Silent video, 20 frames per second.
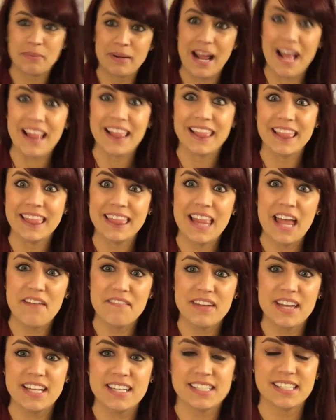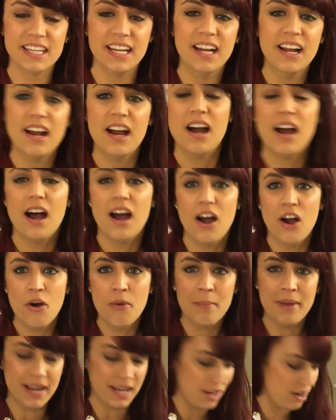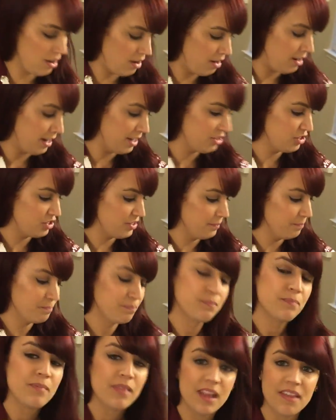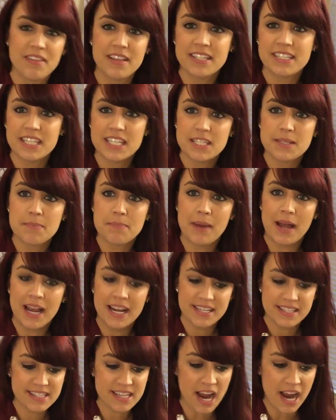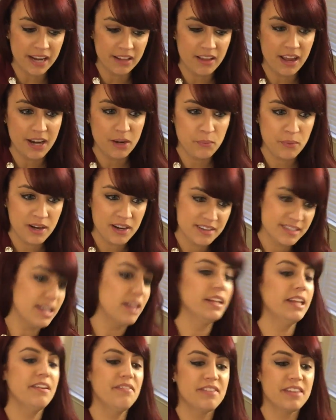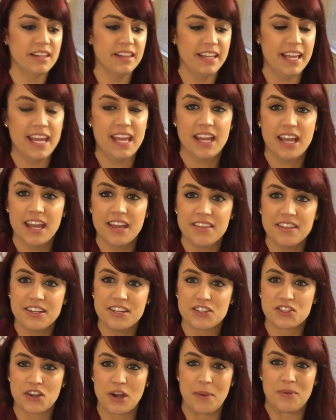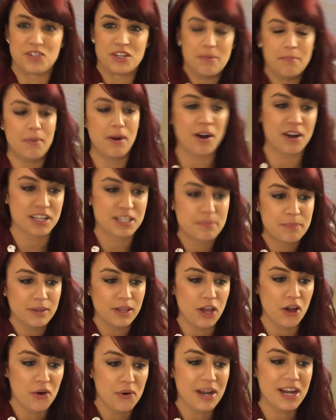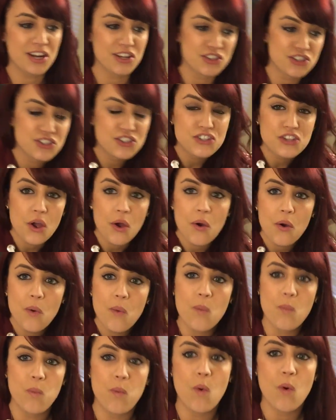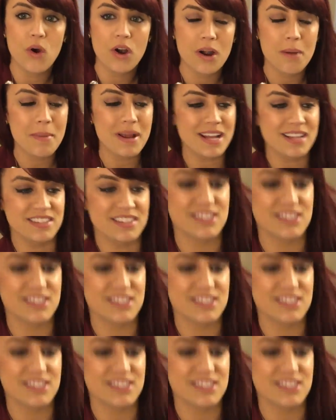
but I love it. Oh my gosh. This is by Skyline Wears. I'll leave the link in the description box below. It is so warm and